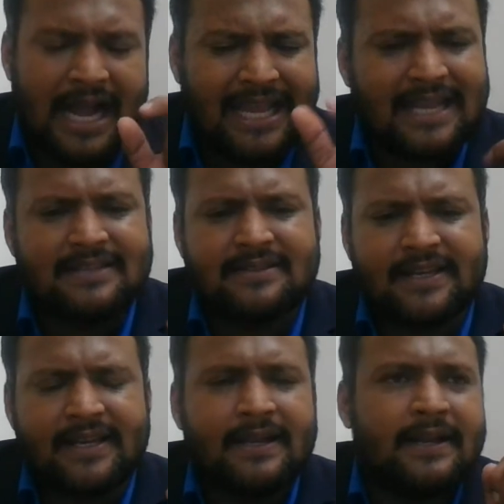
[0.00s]
I can
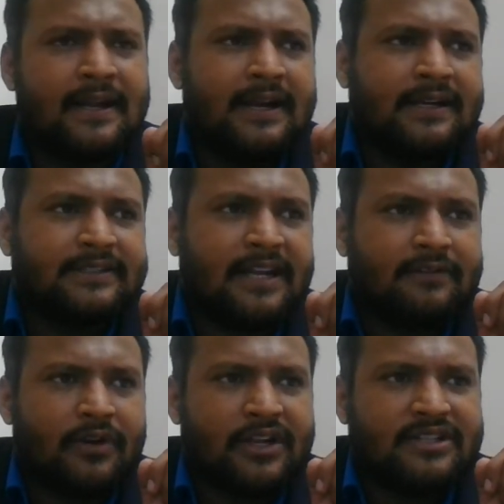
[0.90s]
say
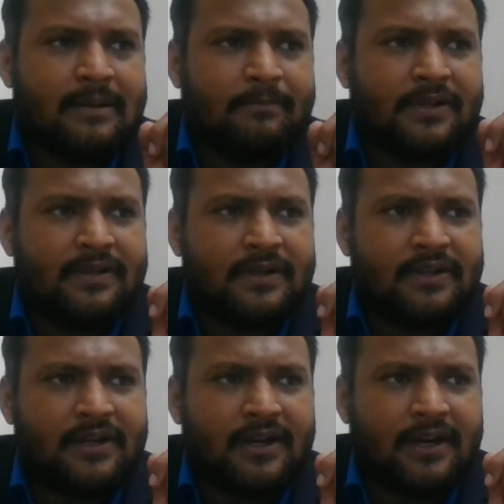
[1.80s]
that for example,
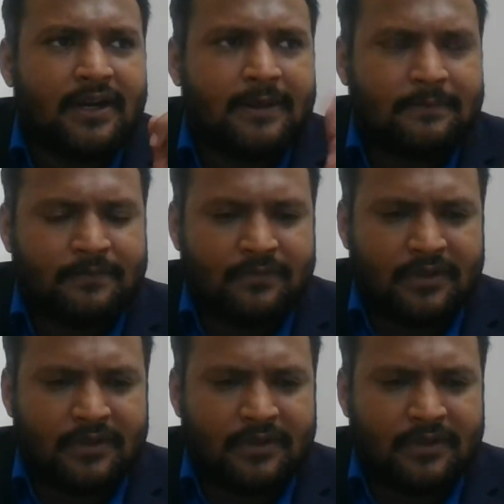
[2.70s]
uh,